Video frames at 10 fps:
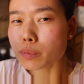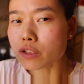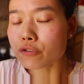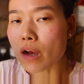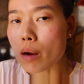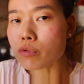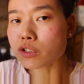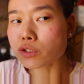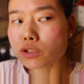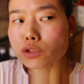bit of
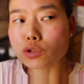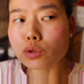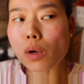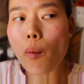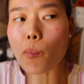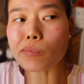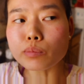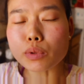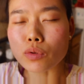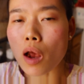fibrousness to it,
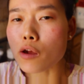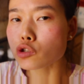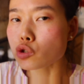but not